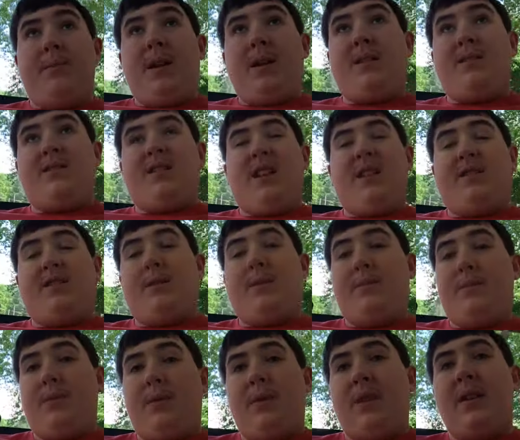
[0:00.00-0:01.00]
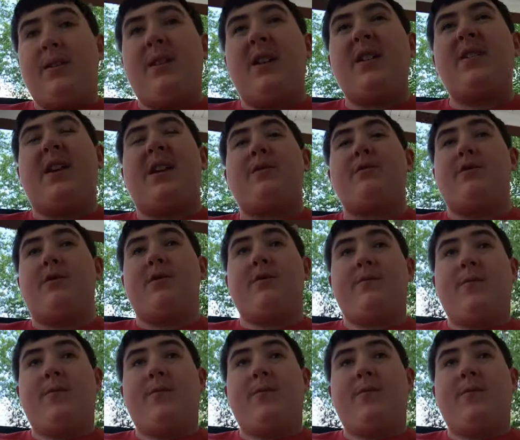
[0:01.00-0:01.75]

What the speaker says: and say something that they think was